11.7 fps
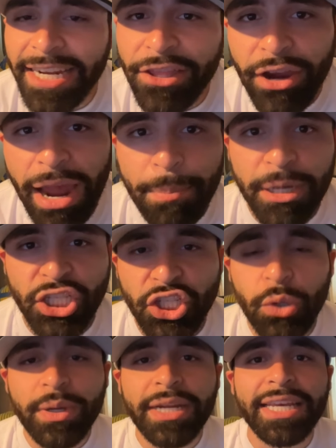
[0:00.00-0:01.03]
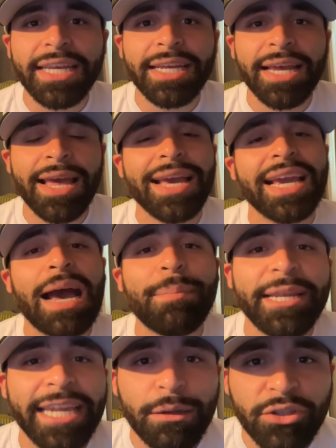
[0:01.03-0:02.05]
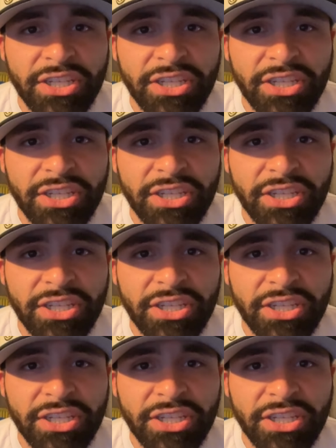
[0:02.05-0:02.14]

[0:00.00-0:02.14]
and another opportunity. Comment down